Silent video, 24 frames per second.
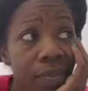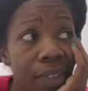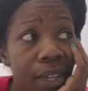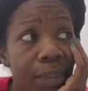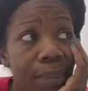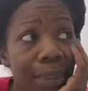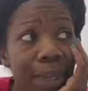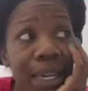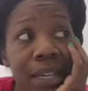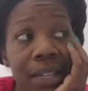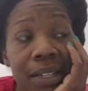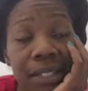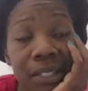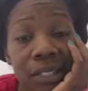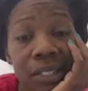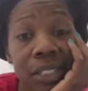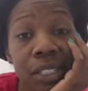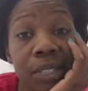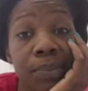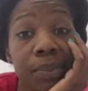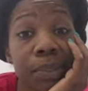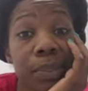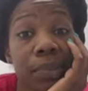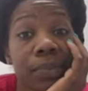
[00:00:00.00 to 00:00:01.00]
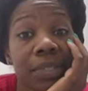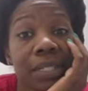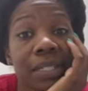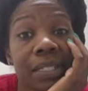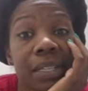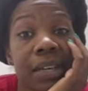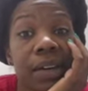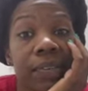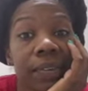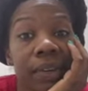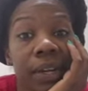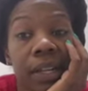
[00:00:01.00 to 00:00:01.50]
because she moved to
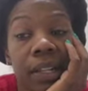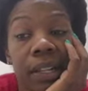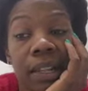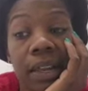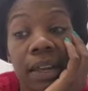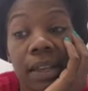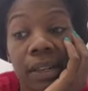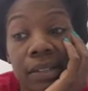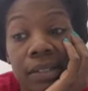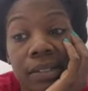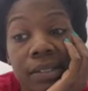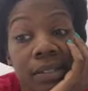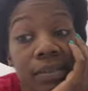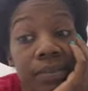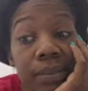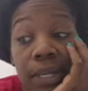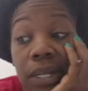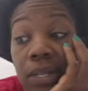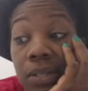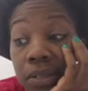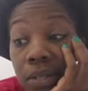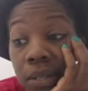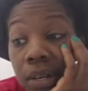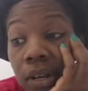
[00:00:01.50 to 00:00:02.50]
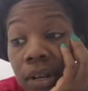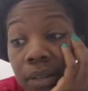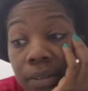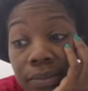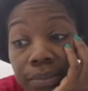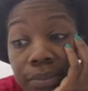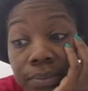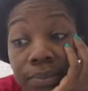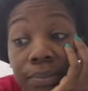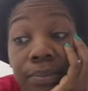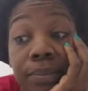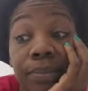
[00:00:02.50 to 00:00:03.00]
South Carolina
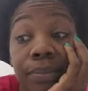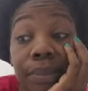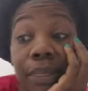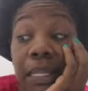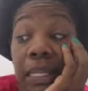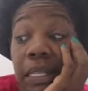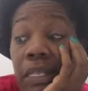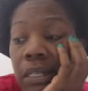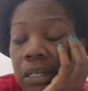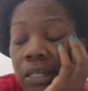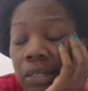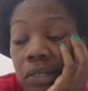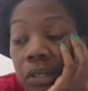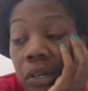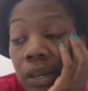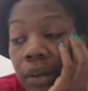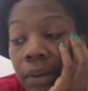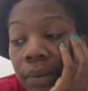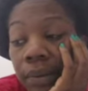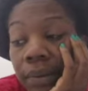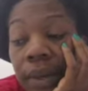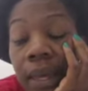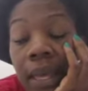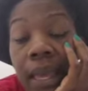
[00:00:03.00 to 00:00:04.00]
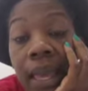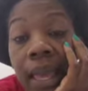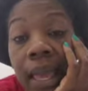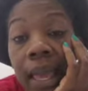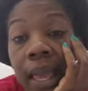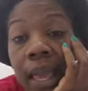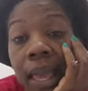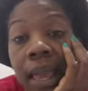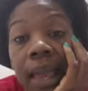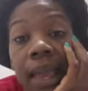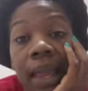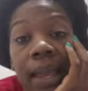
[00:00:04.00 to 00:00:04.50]
many years ago.
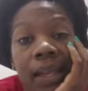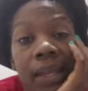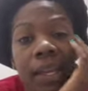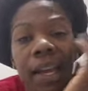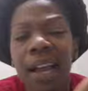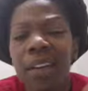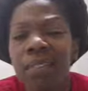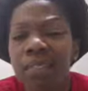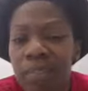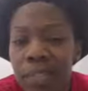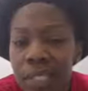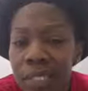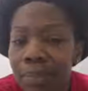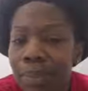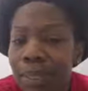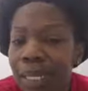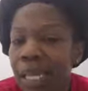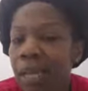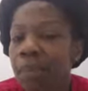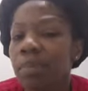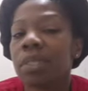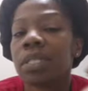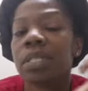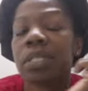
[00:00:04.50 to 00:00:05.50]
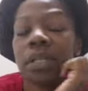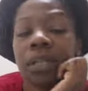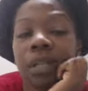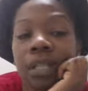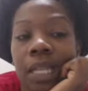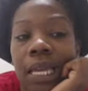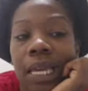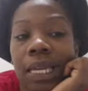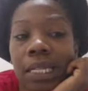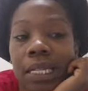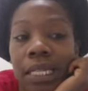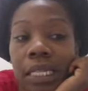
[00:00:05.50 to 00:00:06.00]
And I haven't really been able to,
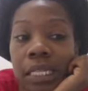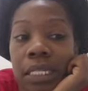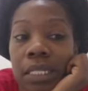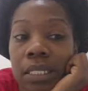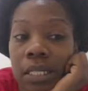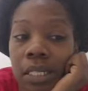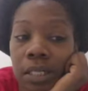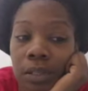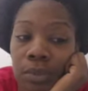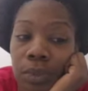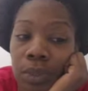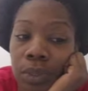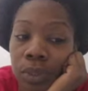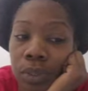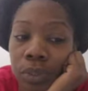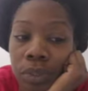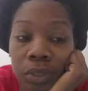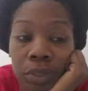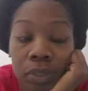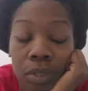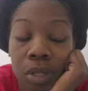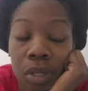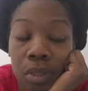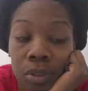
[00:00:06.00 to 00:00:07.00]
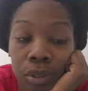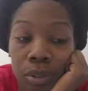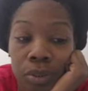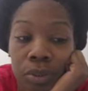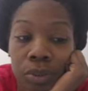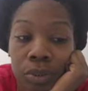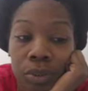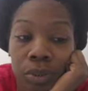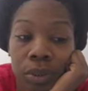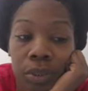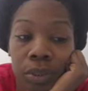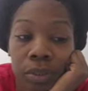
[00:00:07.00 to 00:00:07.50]
like, get in touch with her or talk to
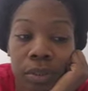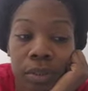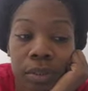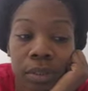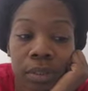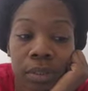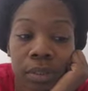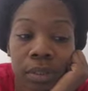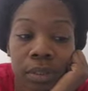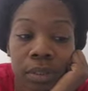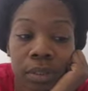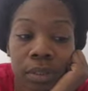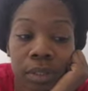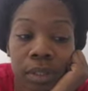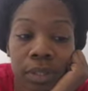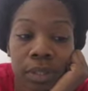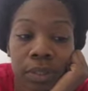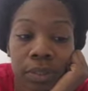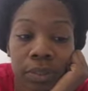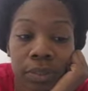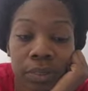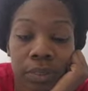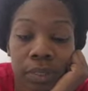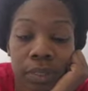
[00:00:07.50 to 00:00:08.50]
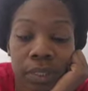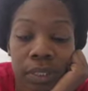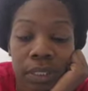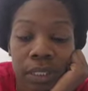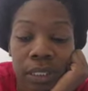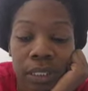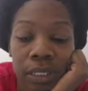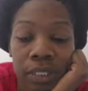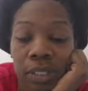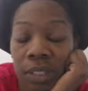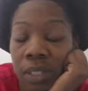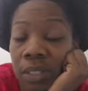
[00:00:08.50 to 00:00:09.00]
her or you
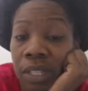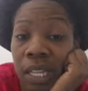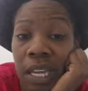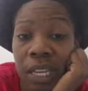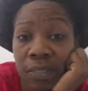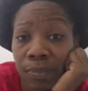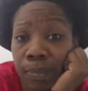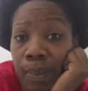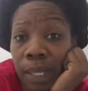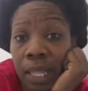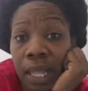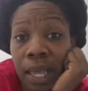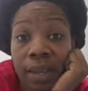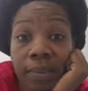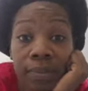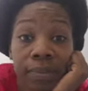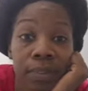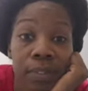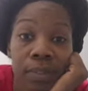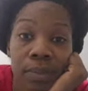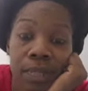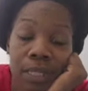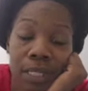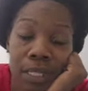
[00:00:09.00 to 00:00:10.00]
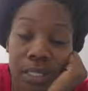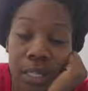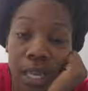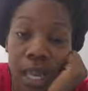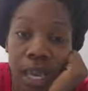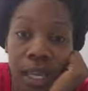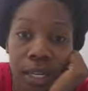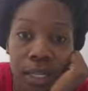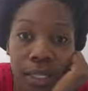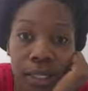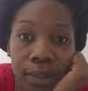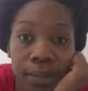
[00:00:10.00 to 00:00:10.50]
know, life be life. And it was just
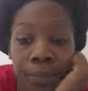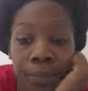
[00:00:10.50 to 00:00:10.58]
kind of